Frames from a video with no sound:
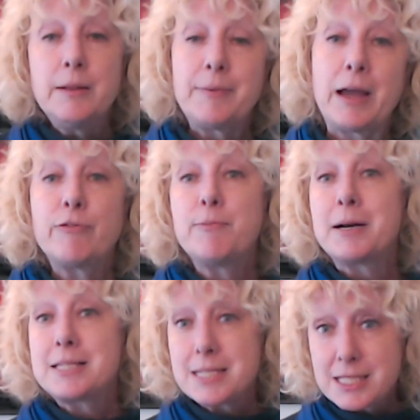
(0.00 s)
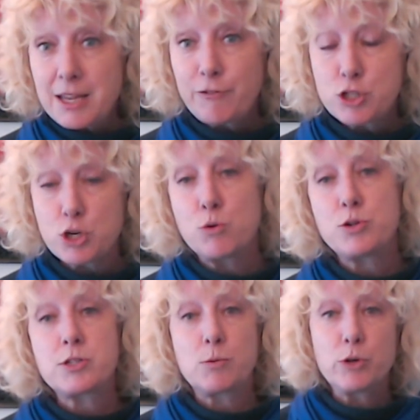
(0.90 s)
Now, for my stiff
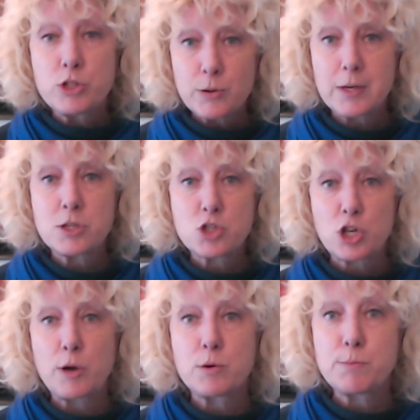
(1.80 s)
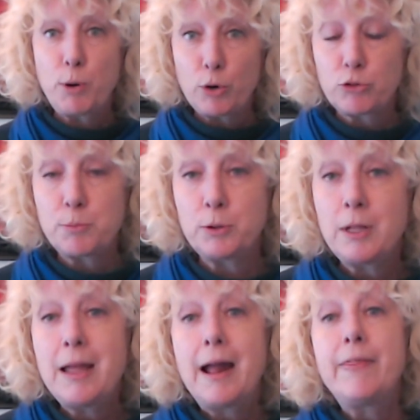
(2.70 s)
shoulders, I want to do it as slow as possible,
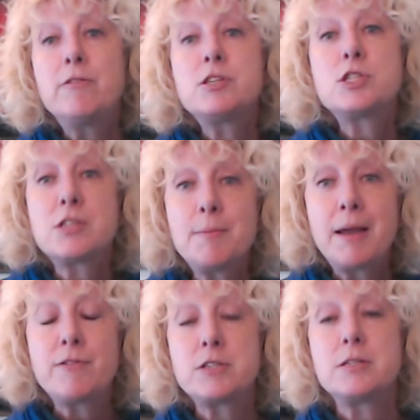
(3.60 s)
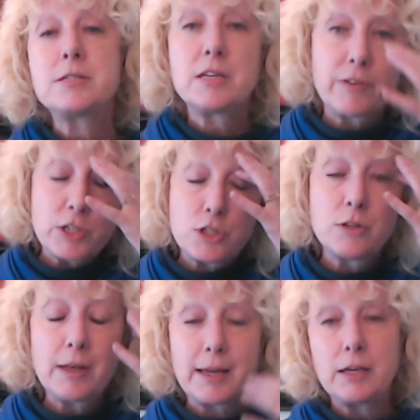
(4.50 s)
and there is some evidence that if I do
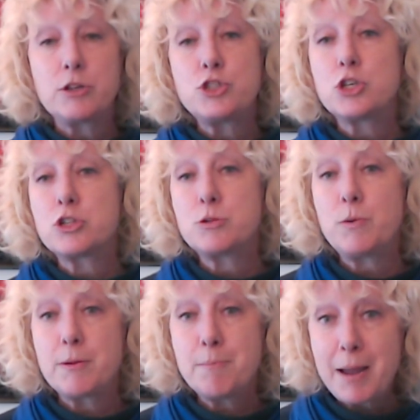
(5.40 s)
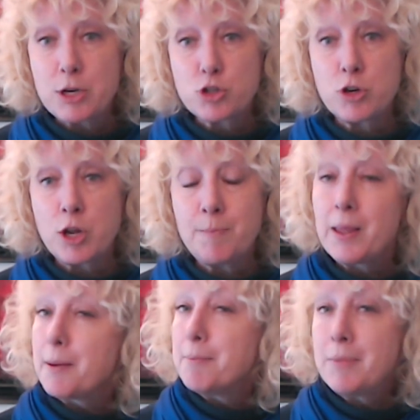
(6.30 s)
that in conjunction with the metronome,
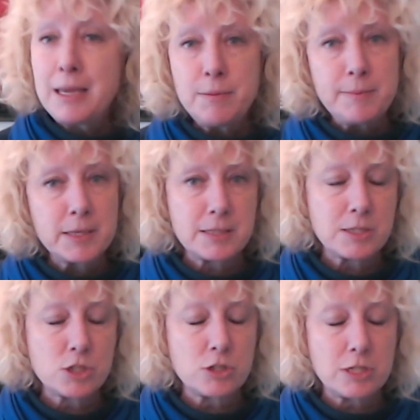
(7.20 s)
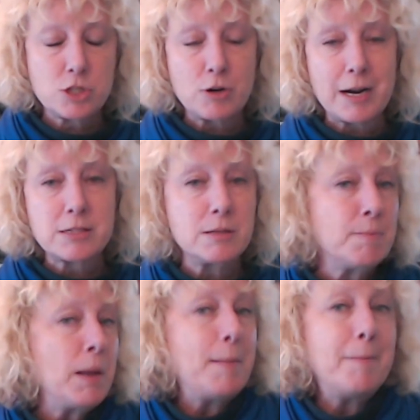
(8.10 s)
maybe because it distracts
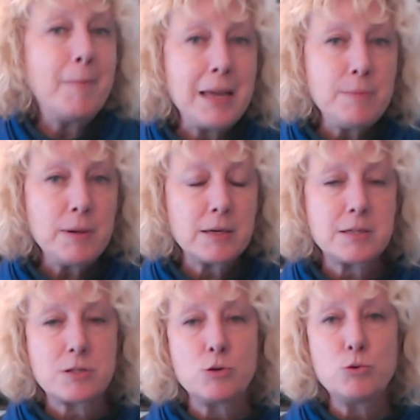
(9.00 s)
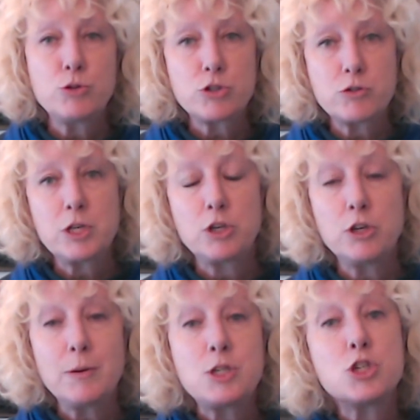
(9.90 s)
them, maybe because it's an auditory
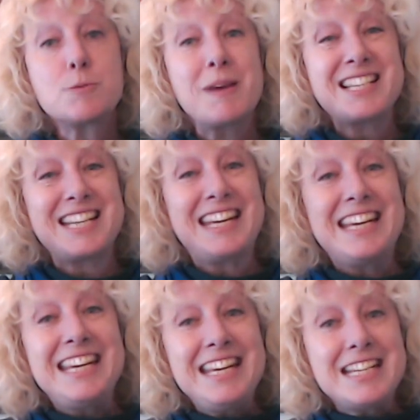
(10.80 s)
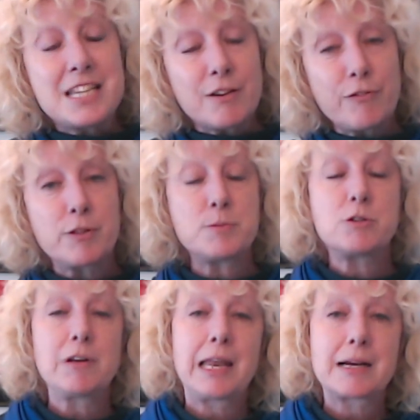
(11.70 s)
cue, it just makes it easier for them
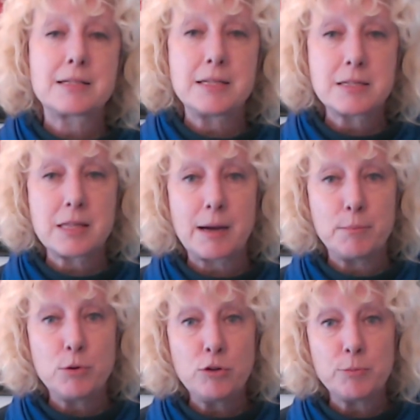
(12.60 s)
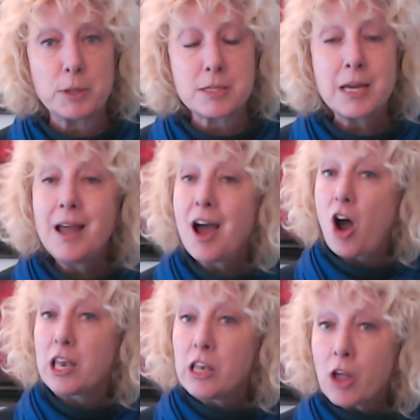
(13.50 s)
to relax into that movement.
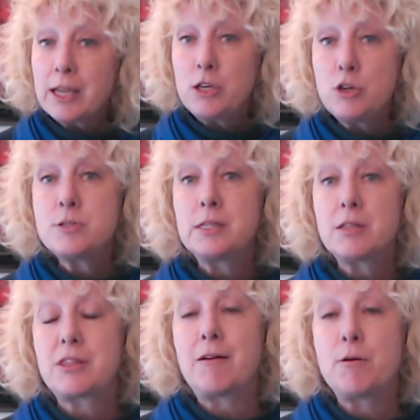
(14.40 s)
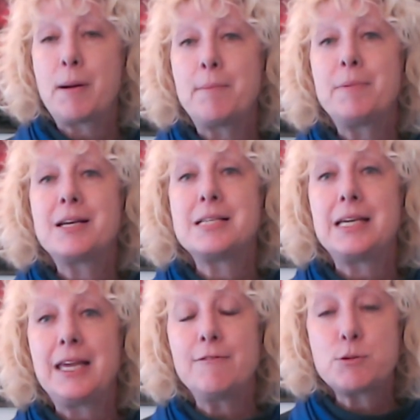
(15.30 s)
I like using the TheraBand because
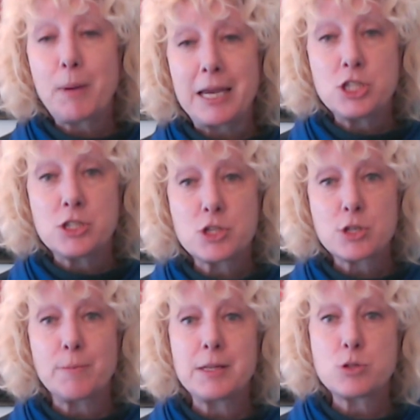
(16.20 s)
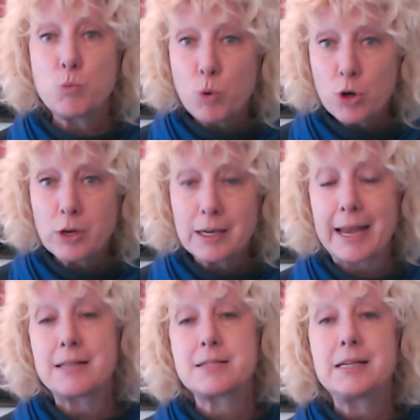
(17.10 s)
it gives patients something to work
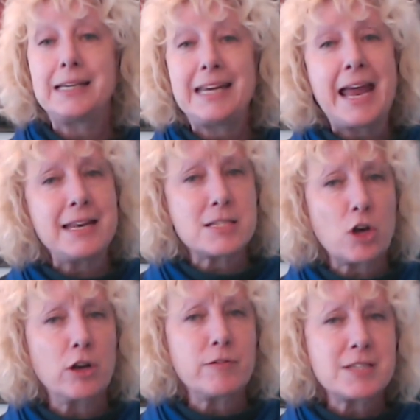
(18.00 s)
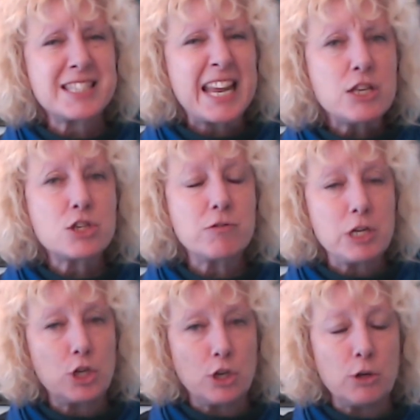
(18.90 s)
against. And again, it's kind of a sensory
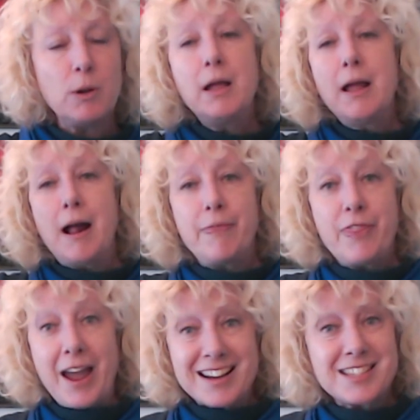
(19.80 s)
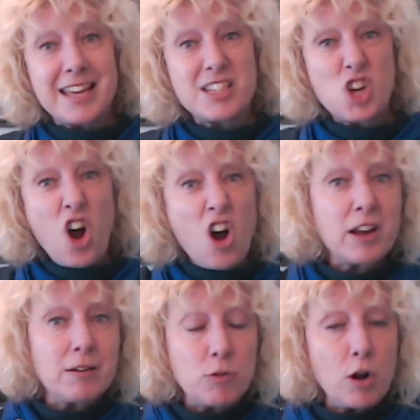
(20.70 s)
cue, and that's their
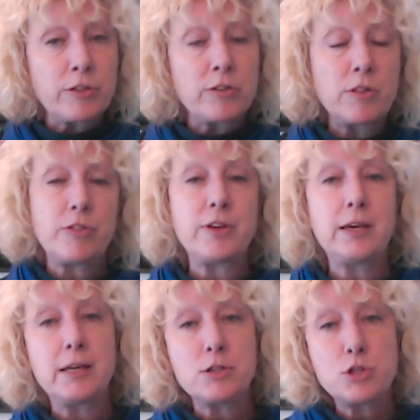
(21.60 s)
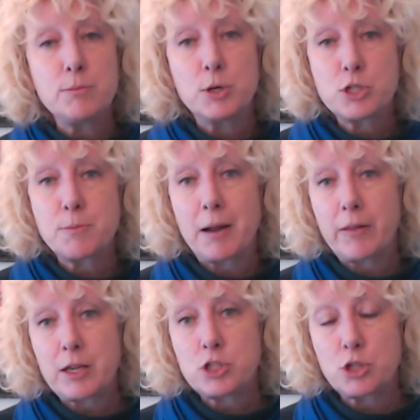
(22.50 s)
target rather than thinking too much
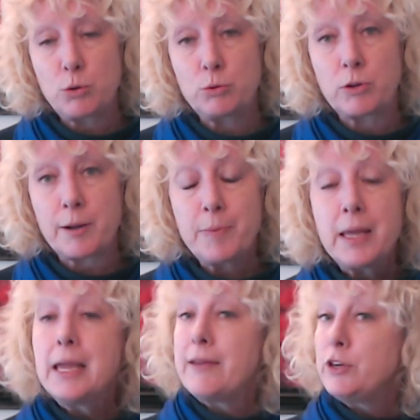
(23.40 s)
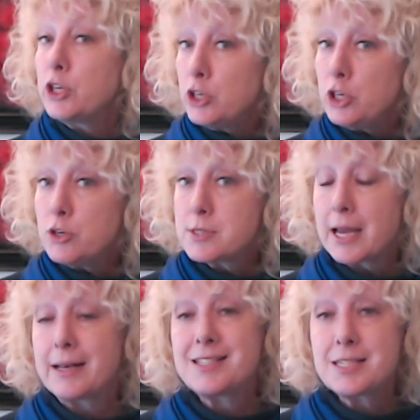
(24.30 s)
about their shoulder. If you're going to use
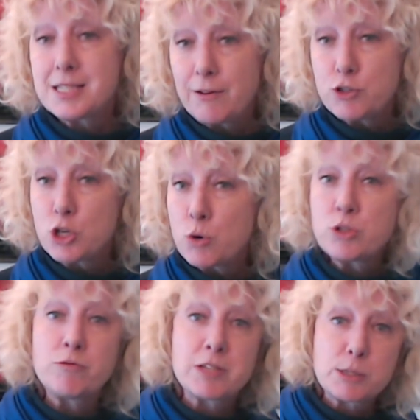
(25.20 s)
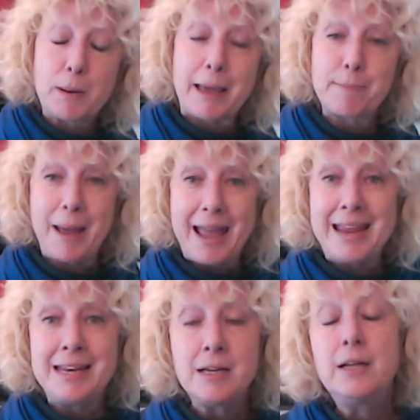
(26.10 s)
that in a stiff shoulder, respect
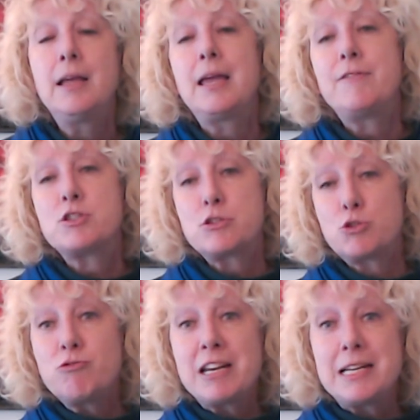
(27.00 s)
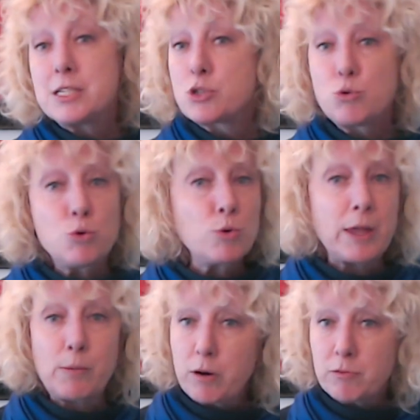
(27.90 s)
pain. If it's really sore,
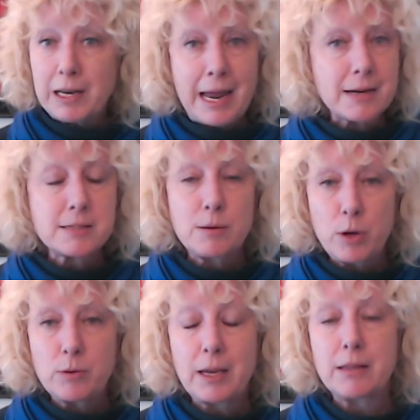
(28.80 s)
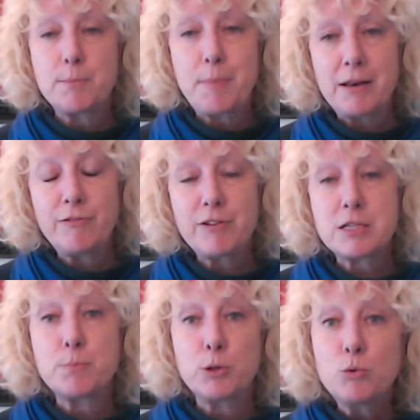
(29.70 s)
they won't relax, they won't get the
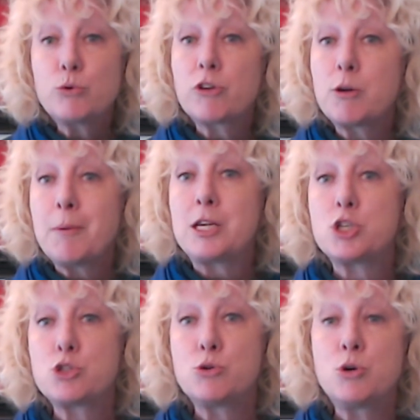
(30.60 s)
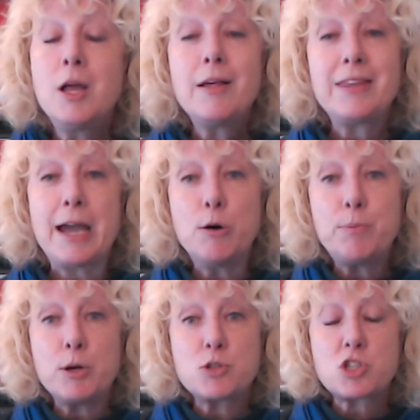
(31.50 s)
benefits, but also make sure the
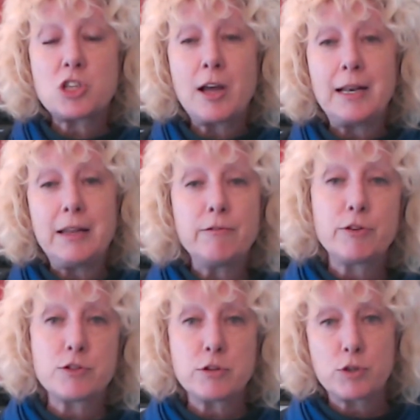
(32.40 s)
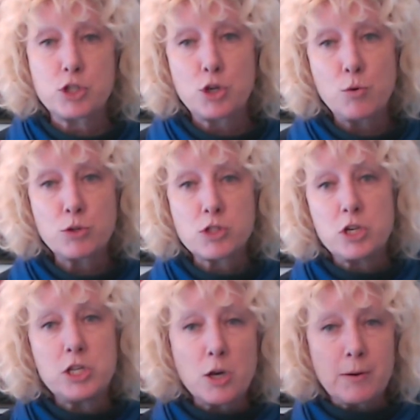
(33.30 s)
elbow's slightly in front of the shoulder
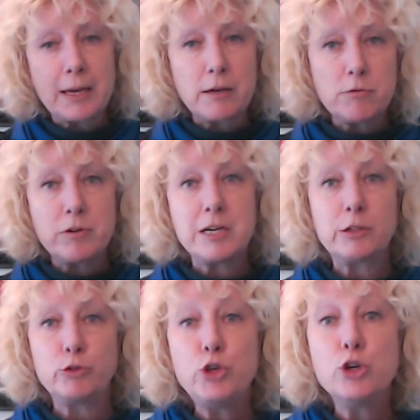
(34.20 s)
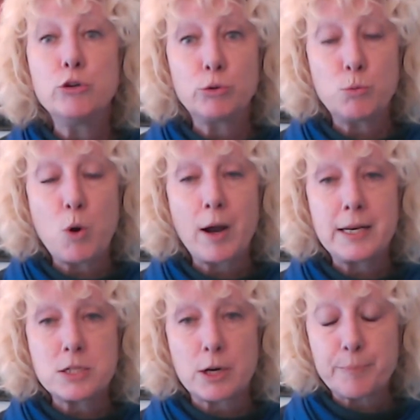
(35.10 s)
so you don't get a real neural
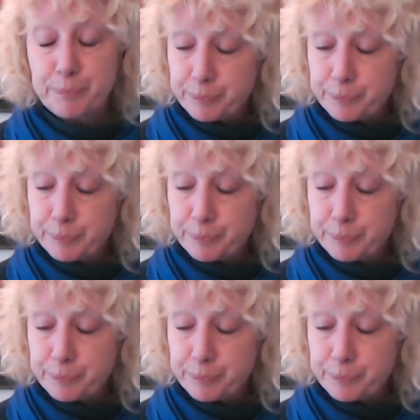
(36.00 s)
wind up.